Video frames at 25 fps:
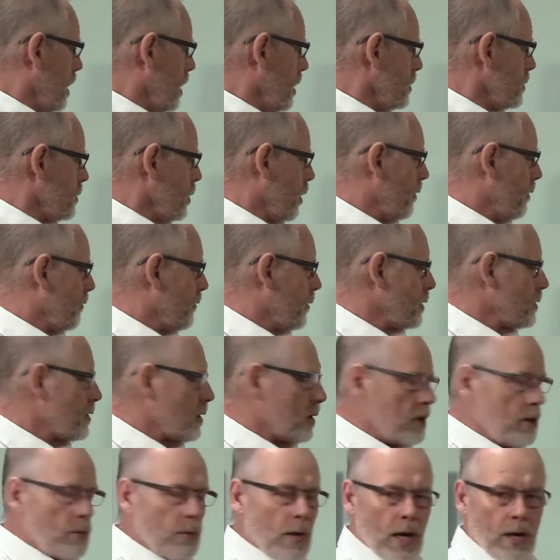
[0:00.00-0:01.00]
So the first
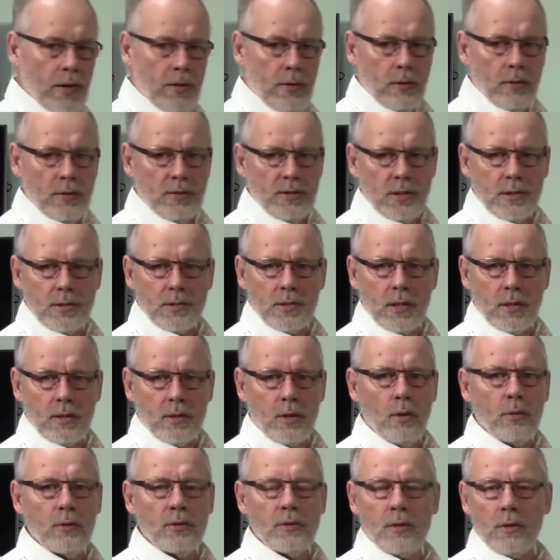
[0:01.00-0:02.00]
thing you want to do is just
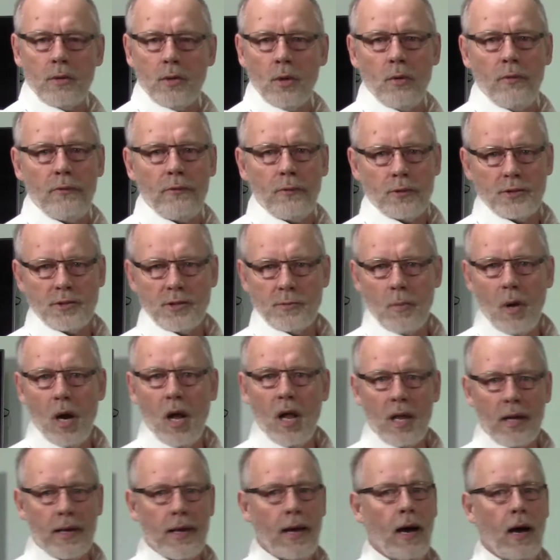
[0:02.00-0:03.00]
go go for
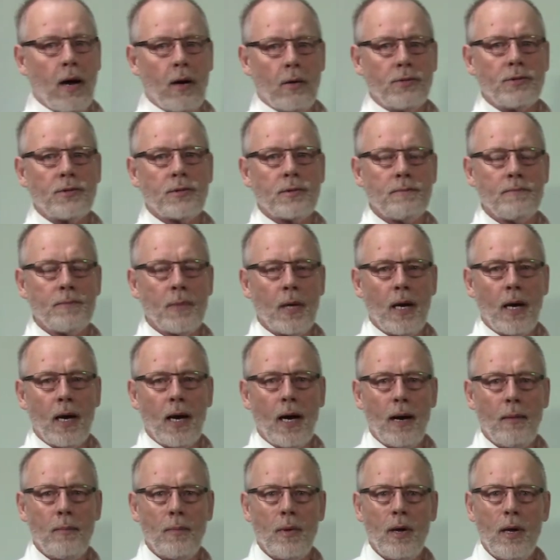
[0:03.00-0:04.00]
small accounts.
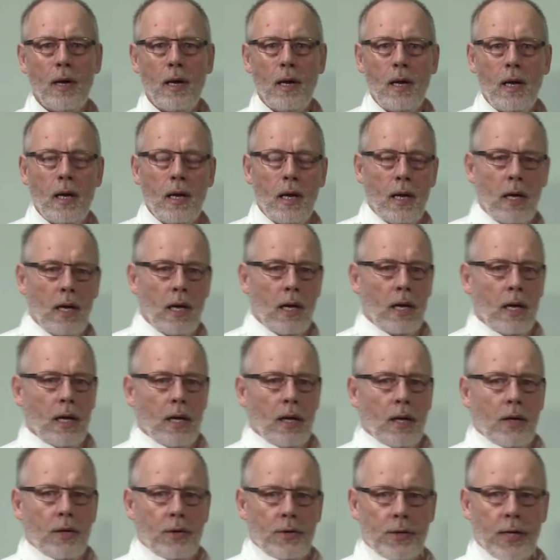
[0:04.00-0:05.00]
Um,
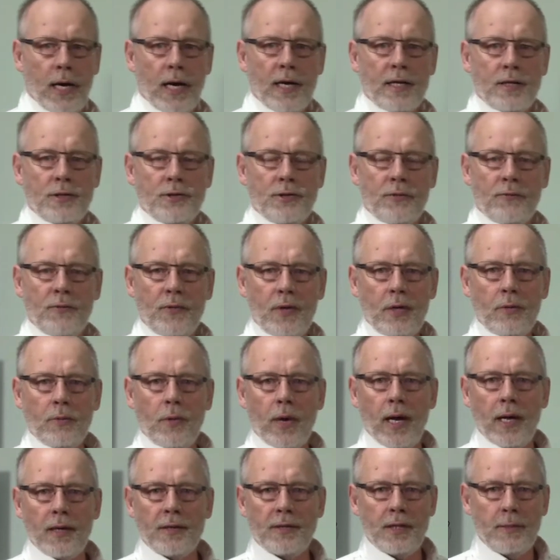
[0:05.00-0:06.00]
you got to get your feet
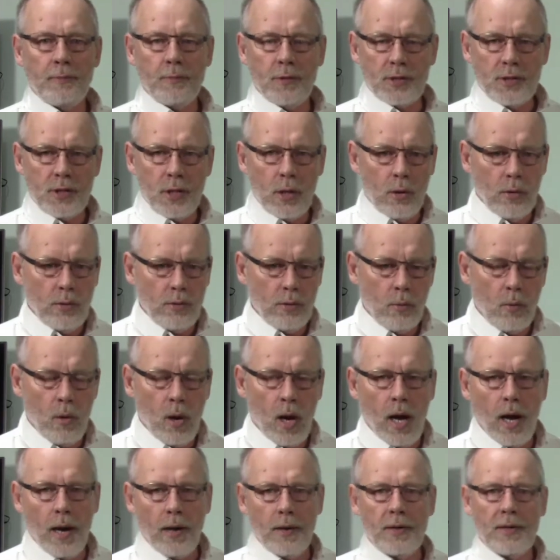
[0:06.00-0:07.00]
wet, dip your toe in the
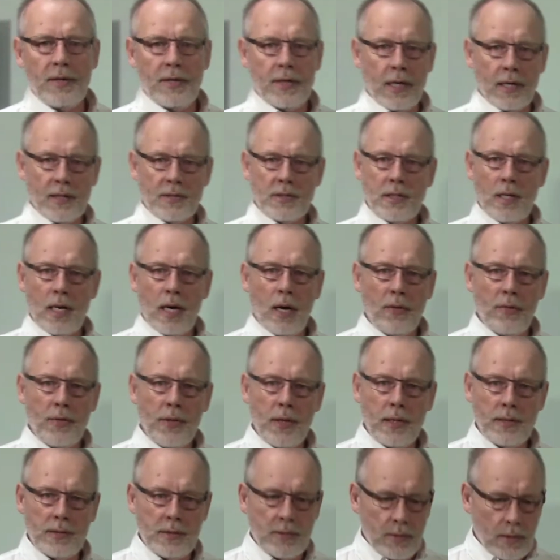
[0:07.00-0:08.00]
water. You got to see how
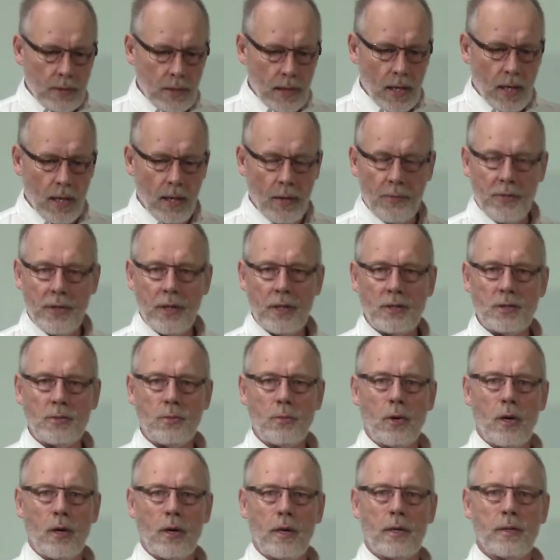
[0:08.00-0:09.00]
things how things
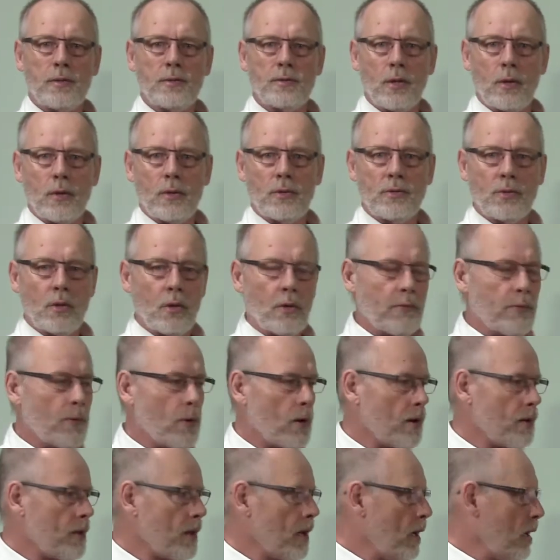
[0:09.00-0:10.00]
work and so on and so
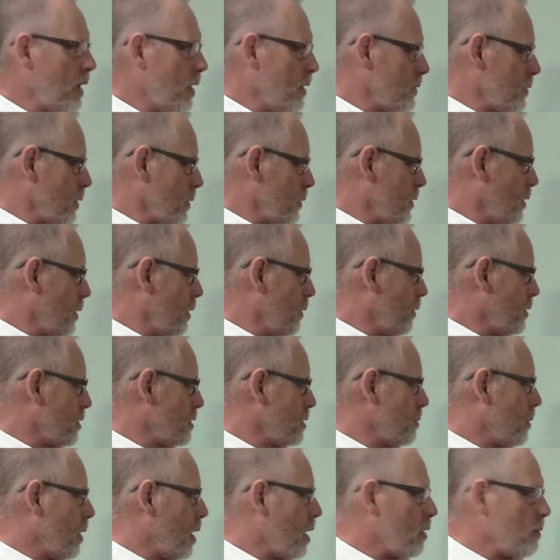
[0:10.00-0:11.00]
forth. So do it with
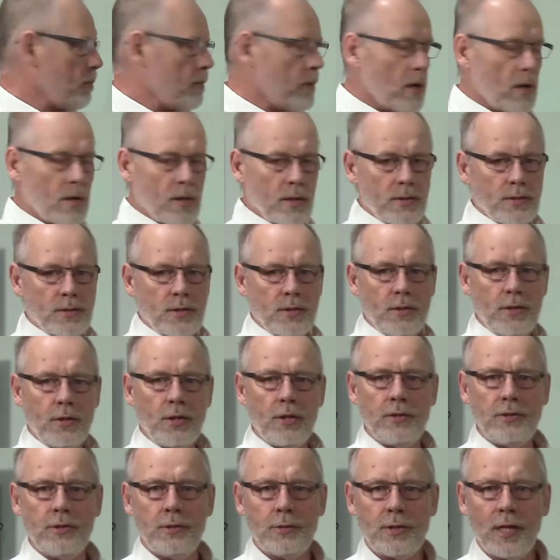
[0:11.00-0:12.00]
smaller buildings. You do,
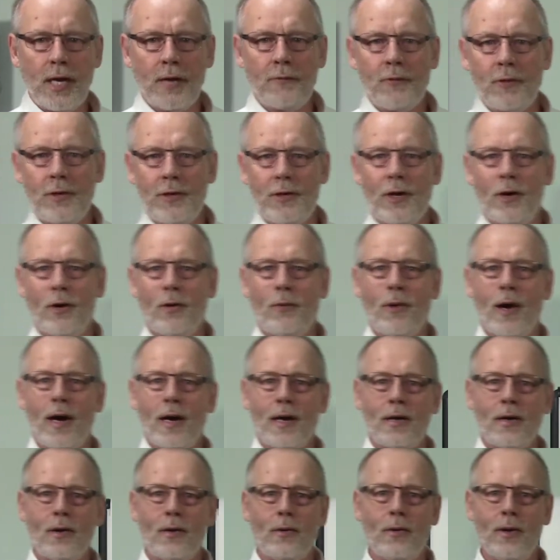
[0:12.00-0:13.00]
you definitely don't want
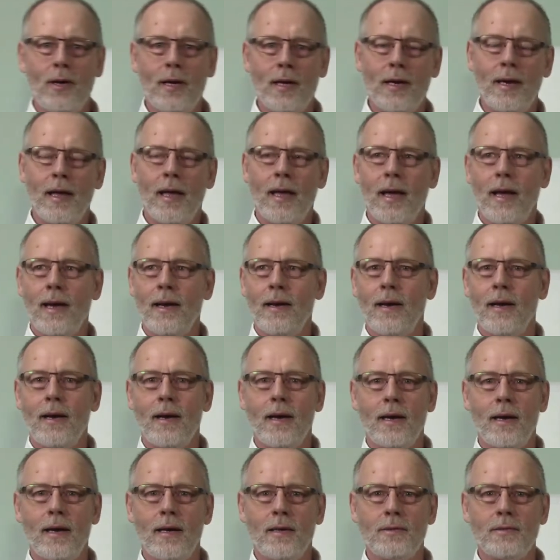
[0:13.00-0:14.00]
to go in and
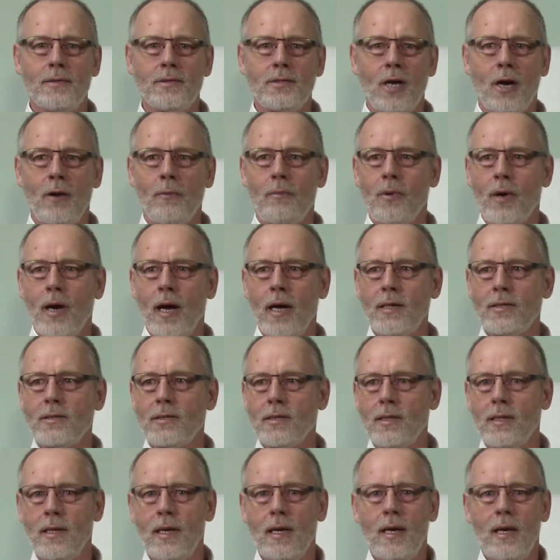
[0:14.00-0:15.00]
uh, start
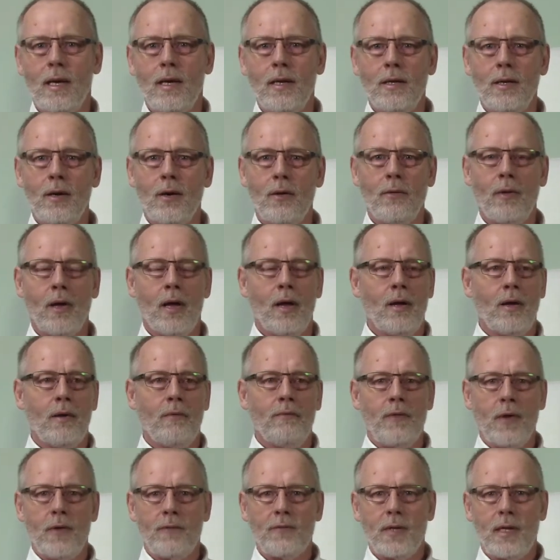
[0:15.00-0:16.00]
pricing you know
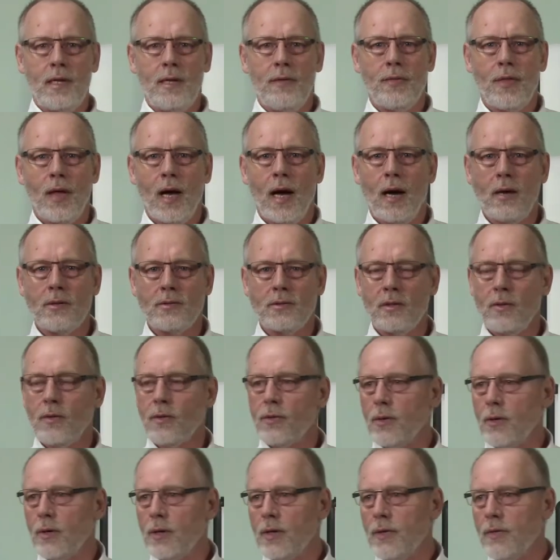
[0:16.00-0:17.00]
15,000,
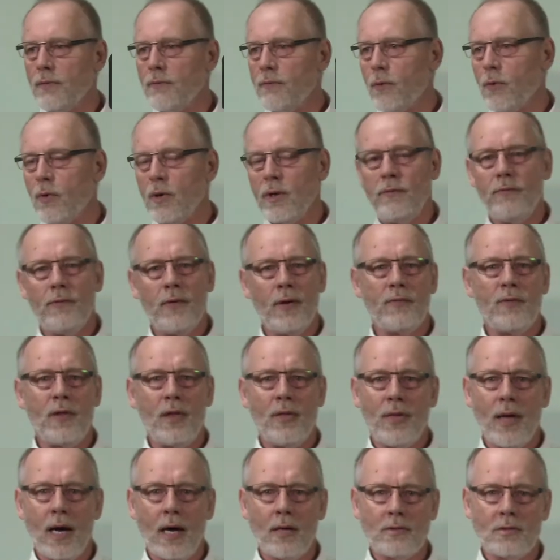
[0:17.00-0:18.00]
30, 40,
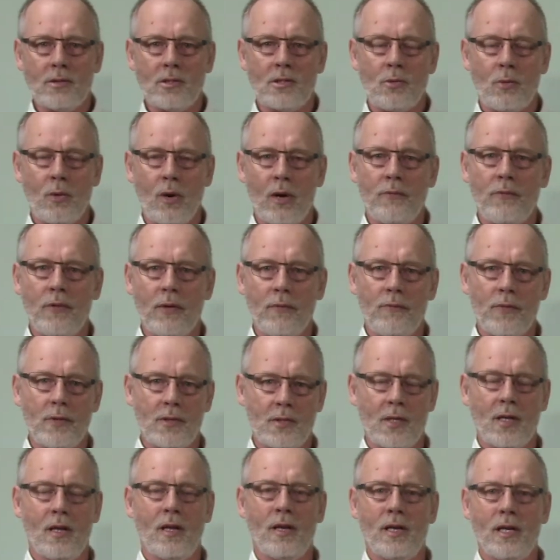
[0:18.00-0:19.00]
50,000 square foot
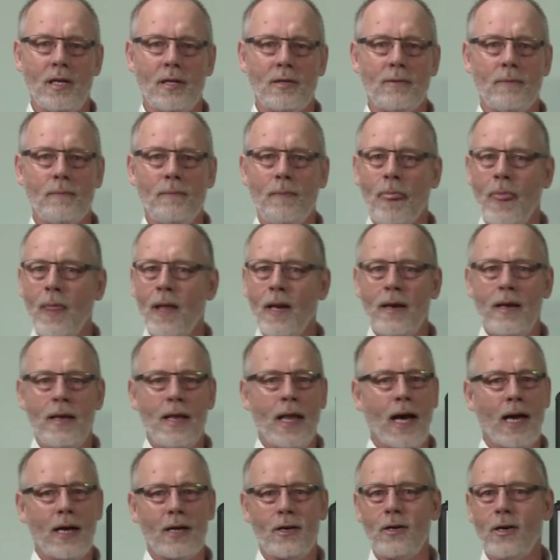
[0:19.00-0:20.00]
facilities
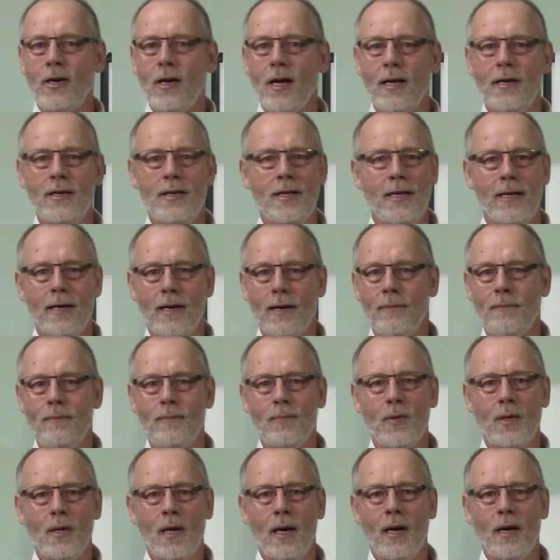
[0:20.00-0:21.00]
not a good idea.
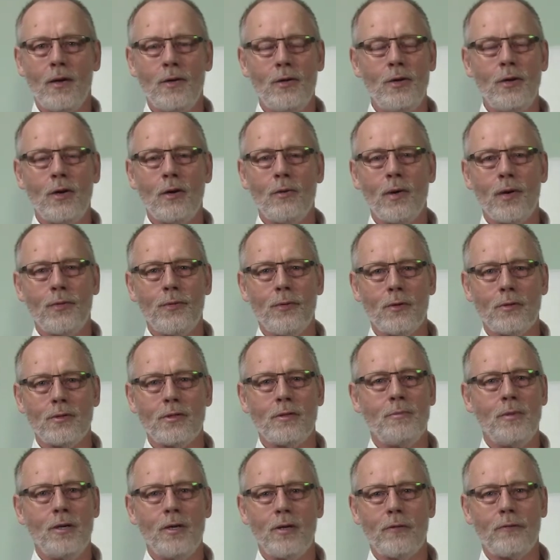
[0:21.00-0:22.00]
Uh, you don't want those to
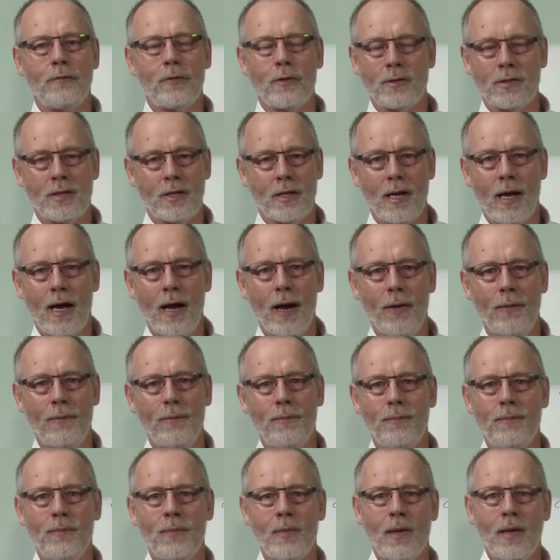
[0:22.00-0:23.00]
be your first account
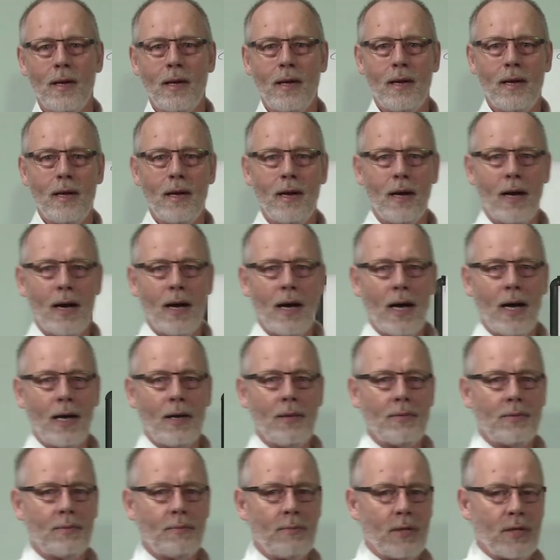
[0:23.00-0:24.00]
uh,
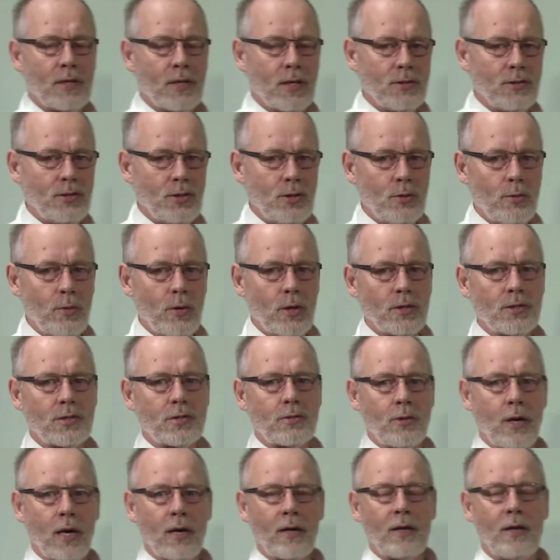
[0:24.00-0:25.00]
because you will
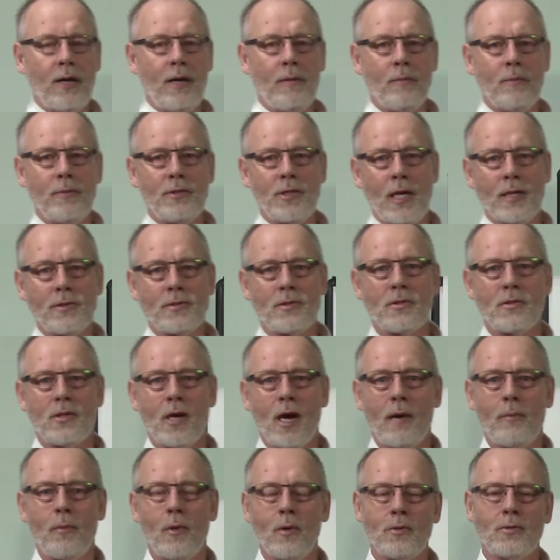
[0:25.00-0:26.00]
struggle, and chances
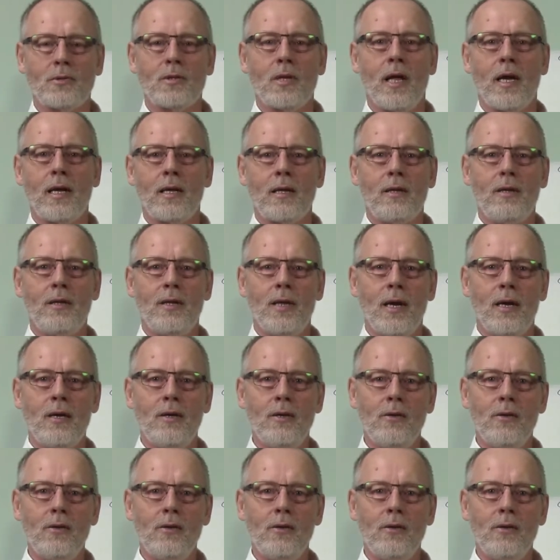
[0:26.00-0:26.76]
are most likely that